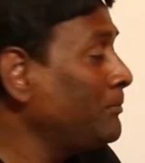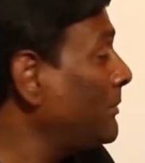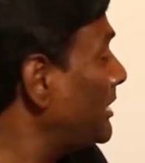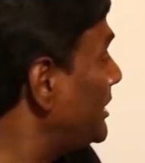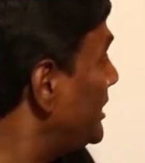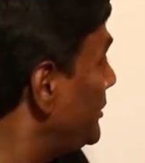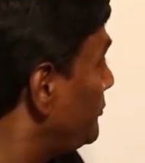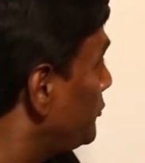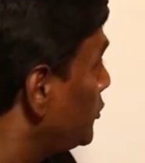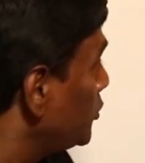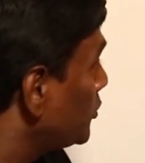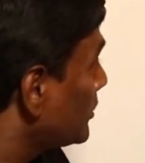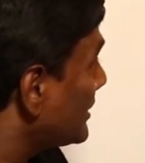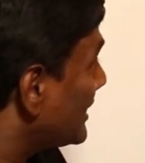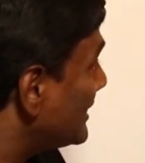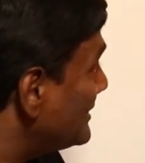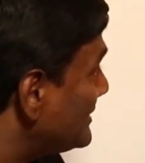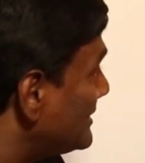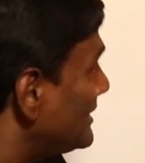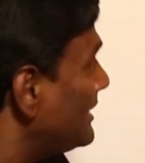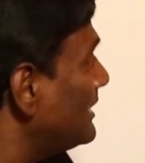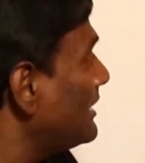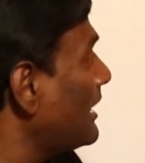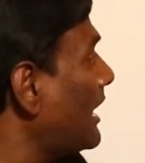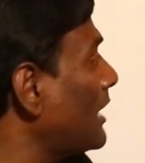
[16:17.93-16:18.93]
But if you
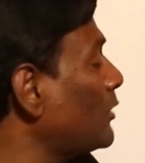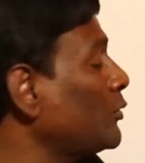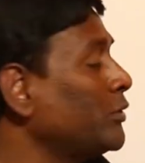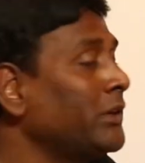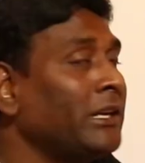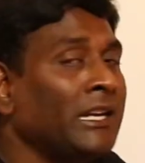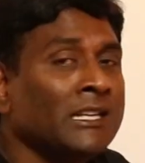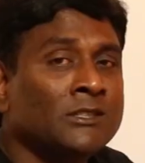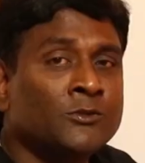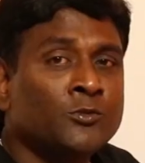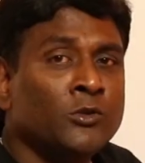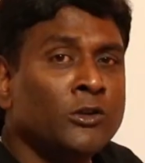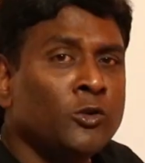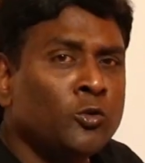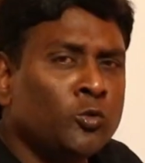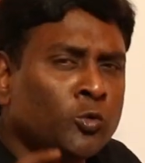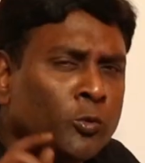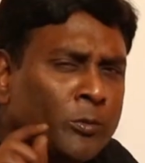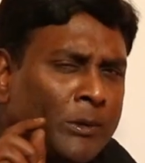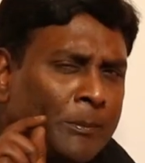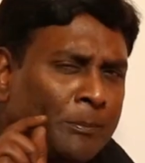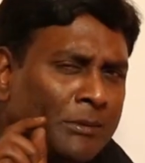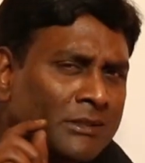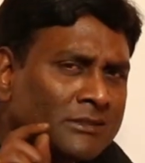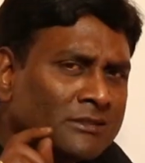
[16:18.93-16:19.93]
consider R1 and X1, and to
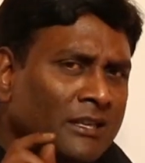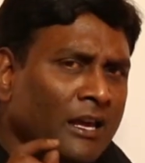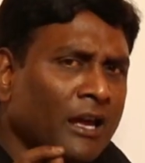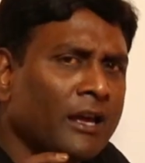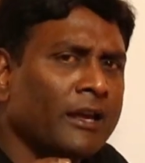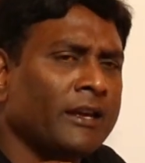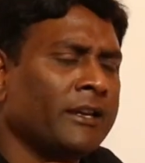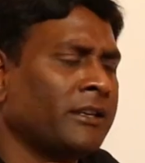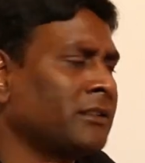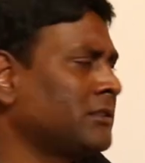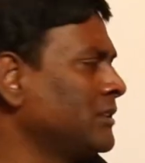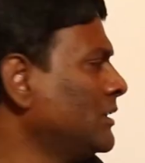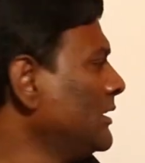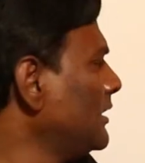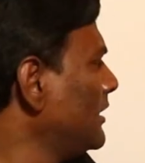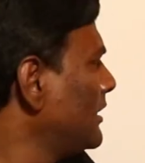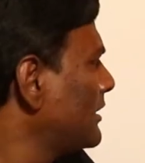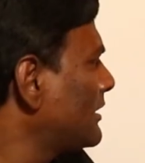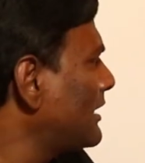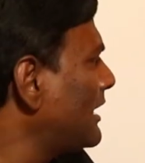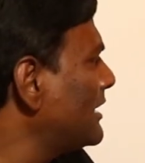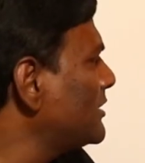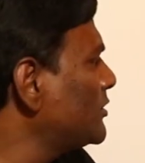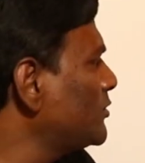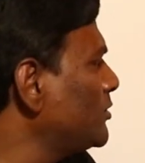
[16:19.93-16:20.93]
be precise,
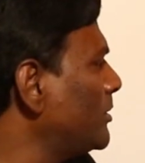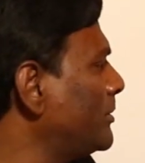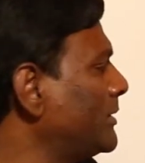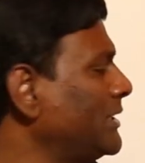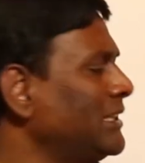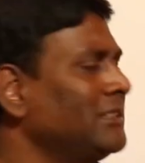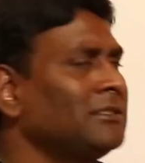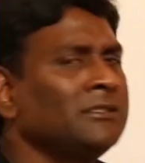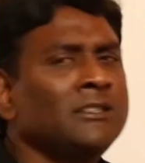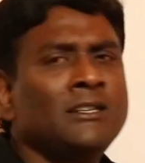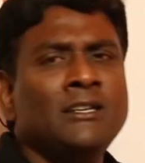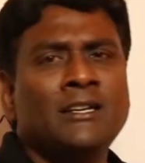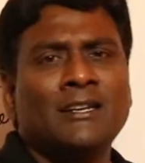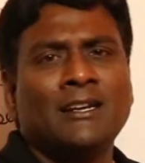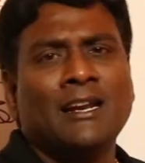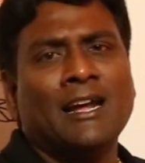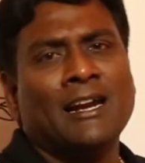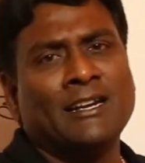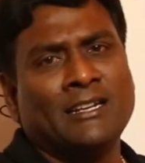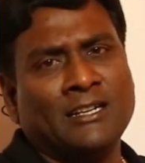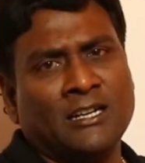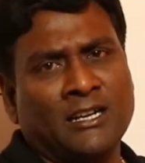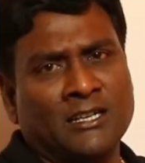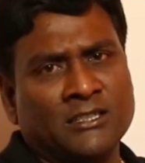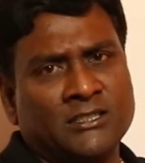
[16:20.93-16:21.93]
transformer is
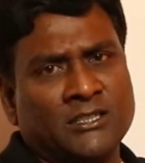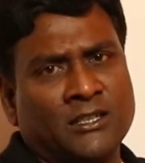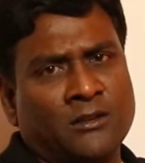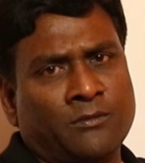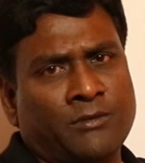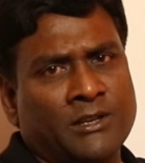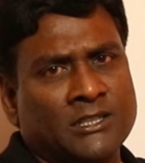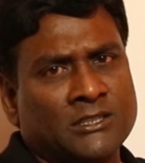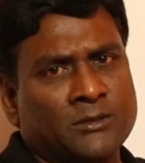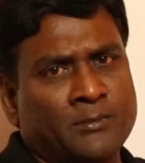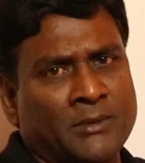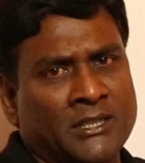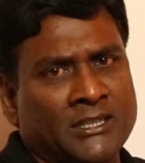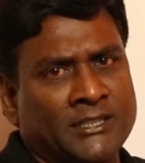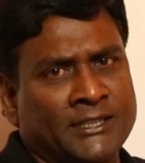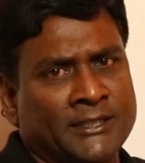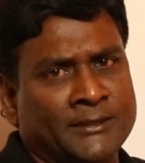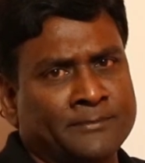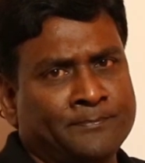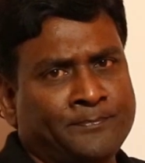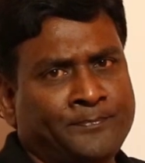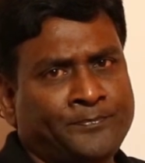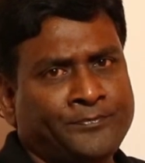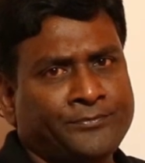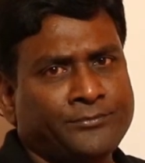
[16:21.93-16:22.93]
not a constant flux
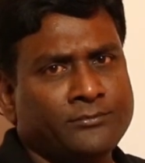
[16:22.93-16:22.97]
machine.